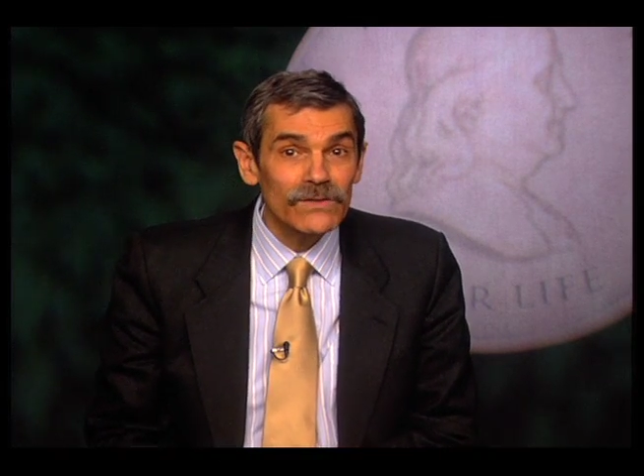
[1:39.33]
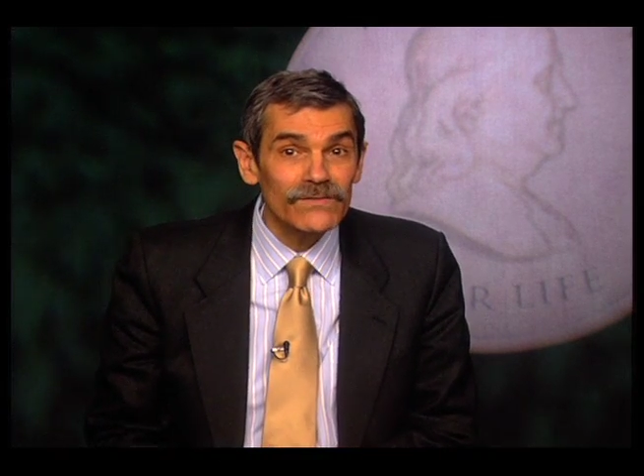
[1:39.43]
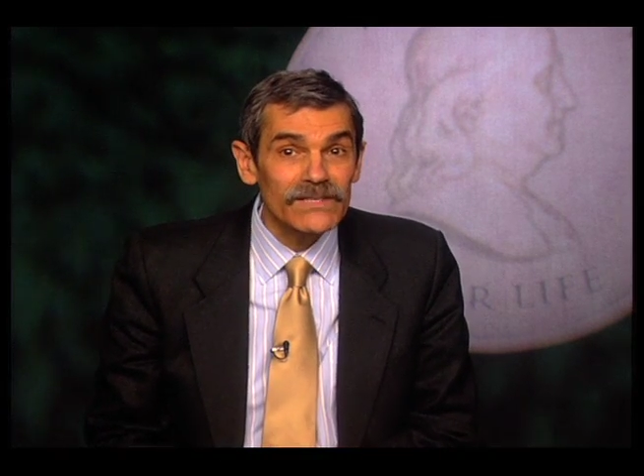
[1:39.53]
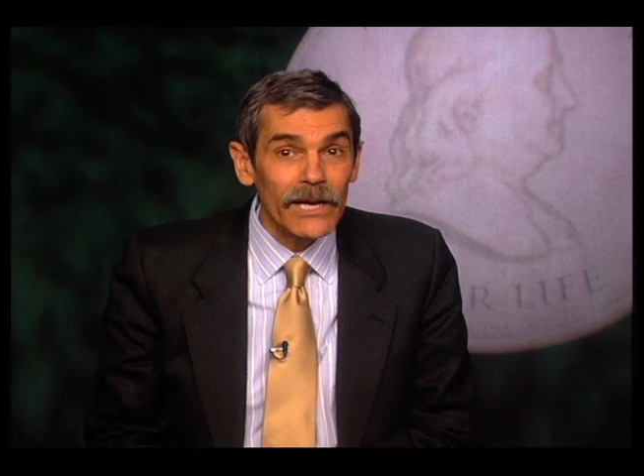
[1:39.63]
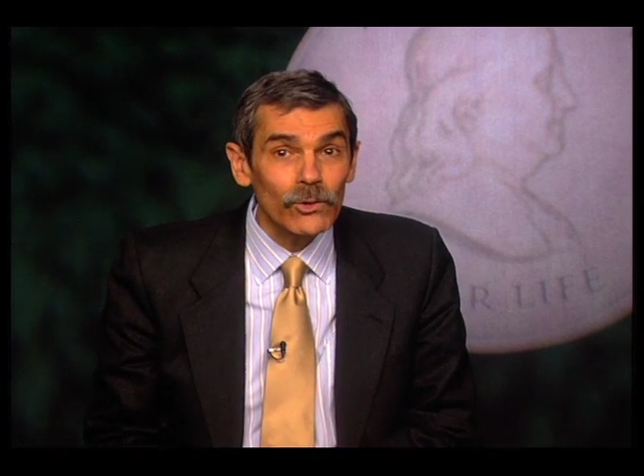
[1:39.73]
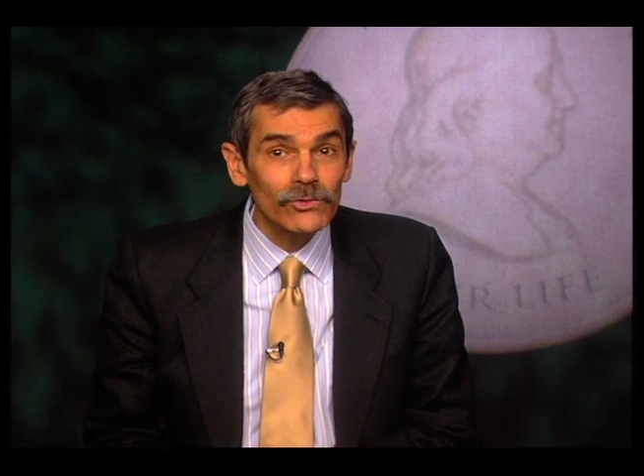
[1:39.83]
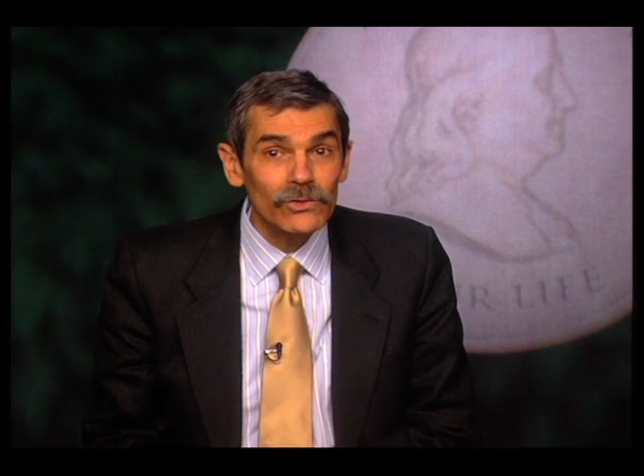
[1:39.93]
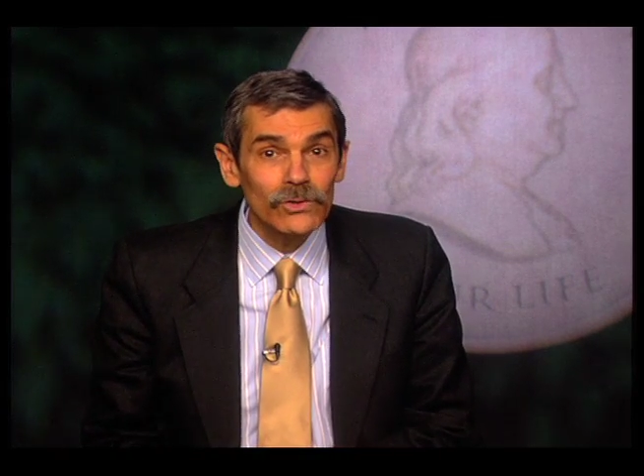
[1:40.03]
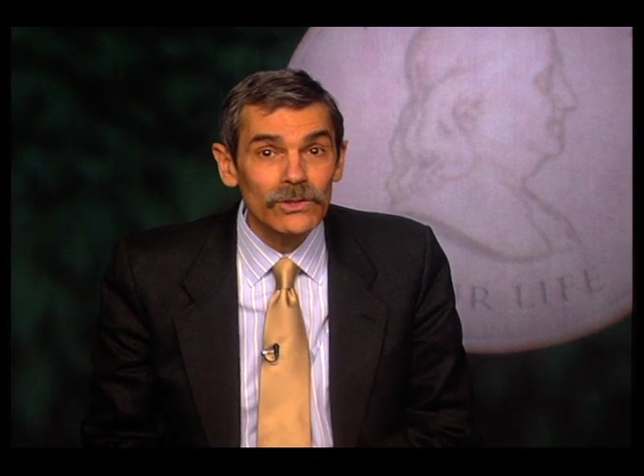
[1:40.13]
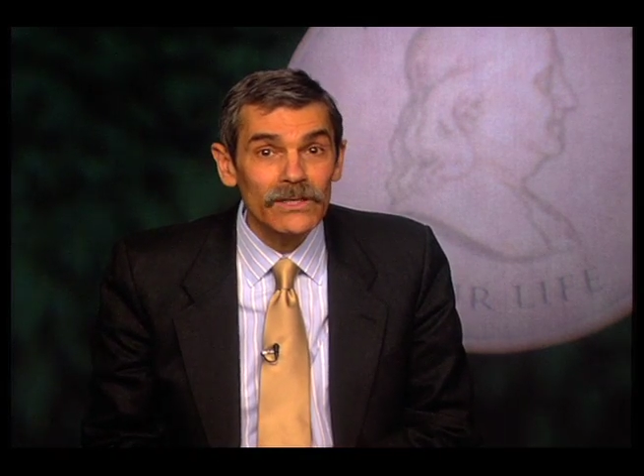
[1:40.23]
of
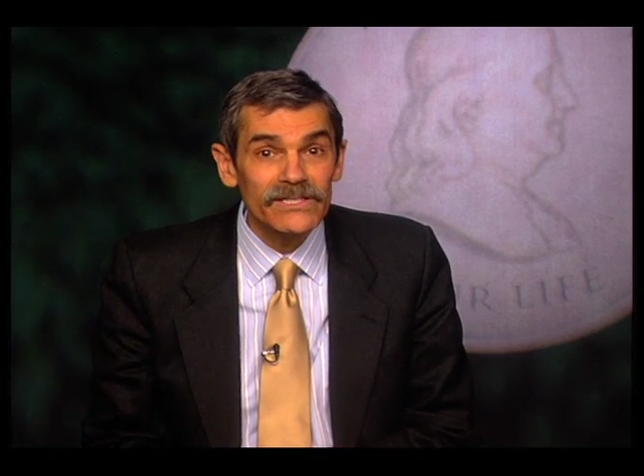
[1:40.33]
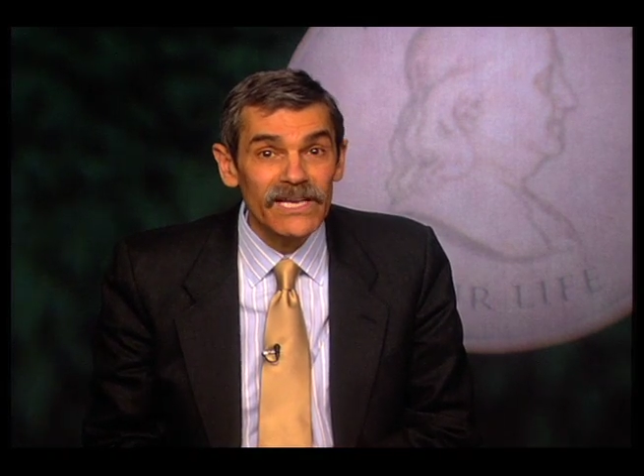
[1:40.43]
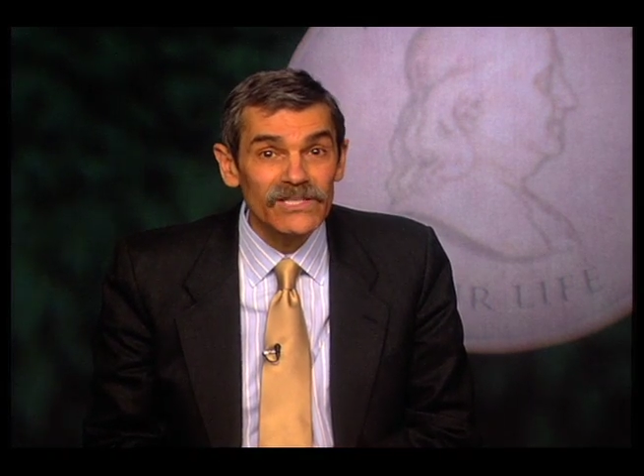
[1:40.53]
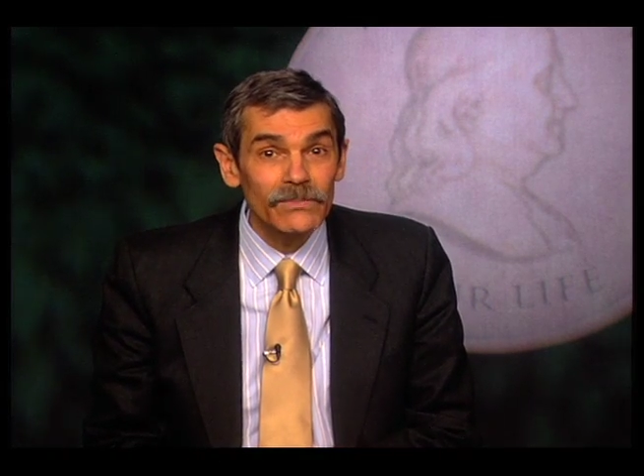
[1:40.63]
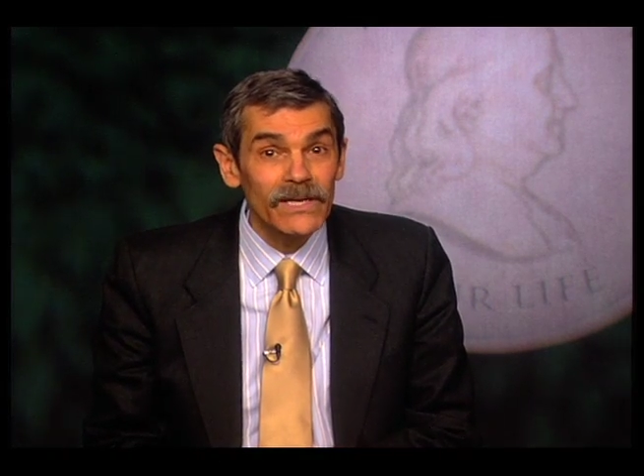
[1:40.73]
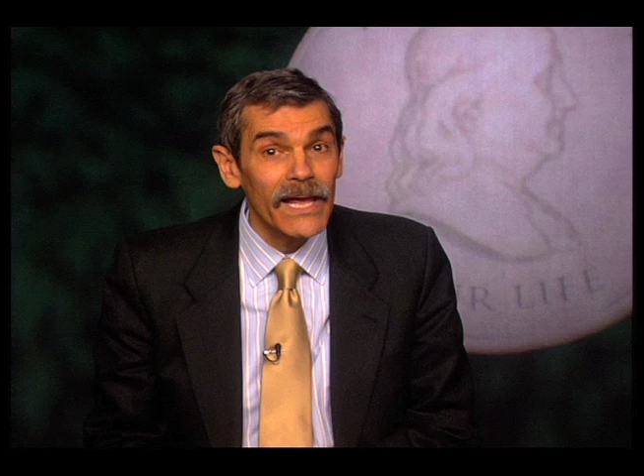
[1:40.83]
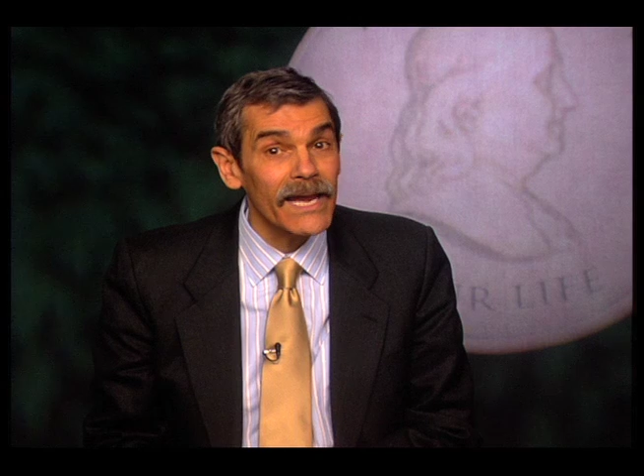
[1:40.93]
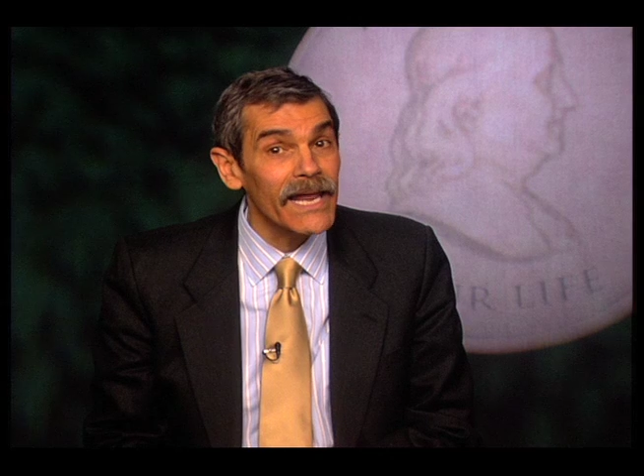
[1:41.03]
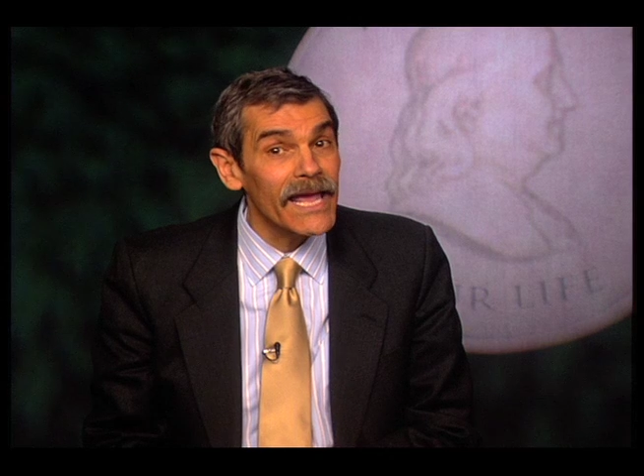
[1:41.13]
psychosocial assessment and